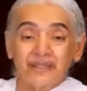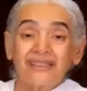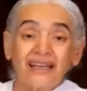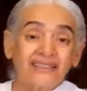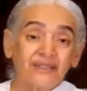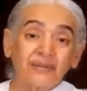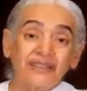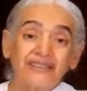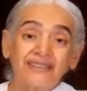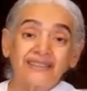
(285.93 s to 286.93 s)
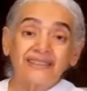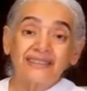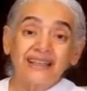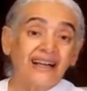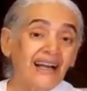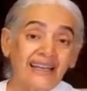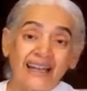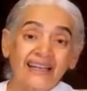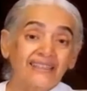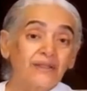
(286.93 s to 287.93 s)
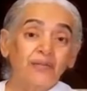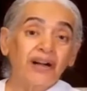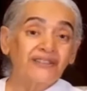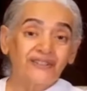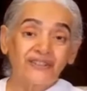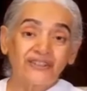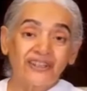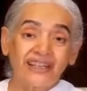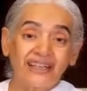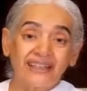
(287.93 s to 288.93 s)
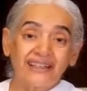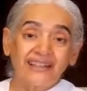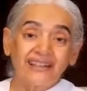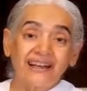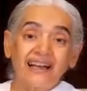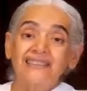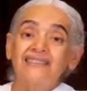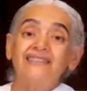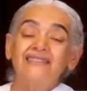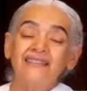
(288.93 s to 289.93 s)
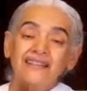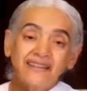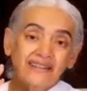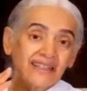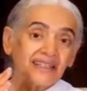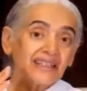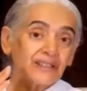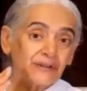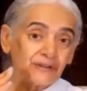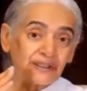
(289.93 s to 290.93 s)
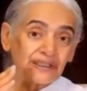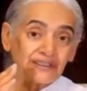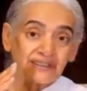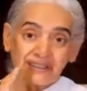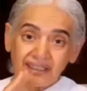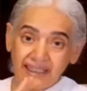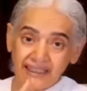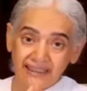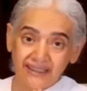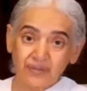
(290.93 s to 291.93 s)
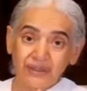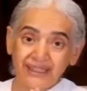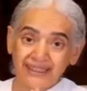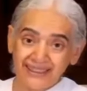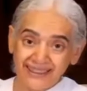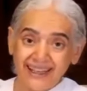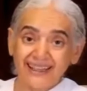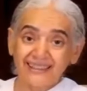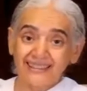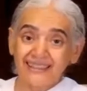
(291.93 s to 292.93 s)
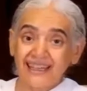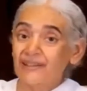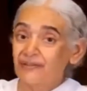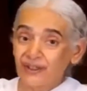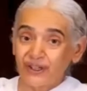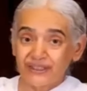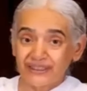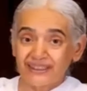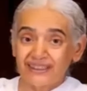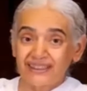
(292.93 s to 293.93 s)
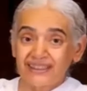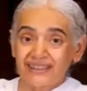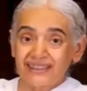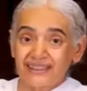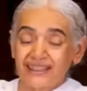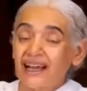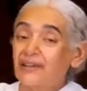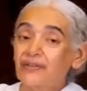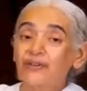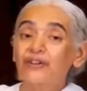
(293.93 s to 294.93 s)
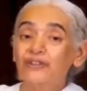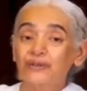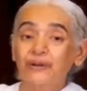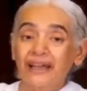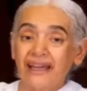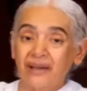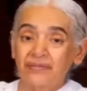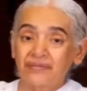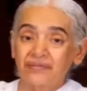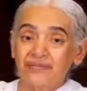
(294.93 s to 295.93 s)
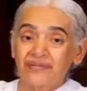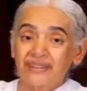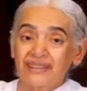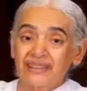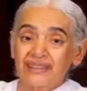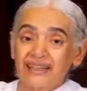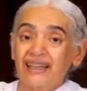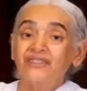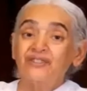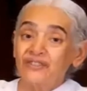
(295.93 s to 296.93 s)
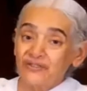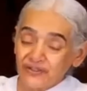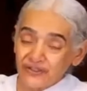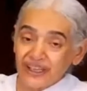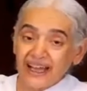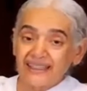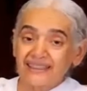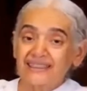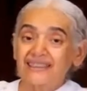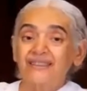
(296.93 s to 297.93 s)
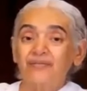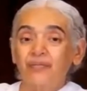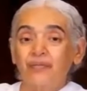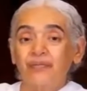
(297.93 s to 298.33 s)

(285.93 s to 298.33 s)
Well, that's because I lacked mastery. I didn't think first and speak next. I forgot. I forgot who I am. And I just reacted.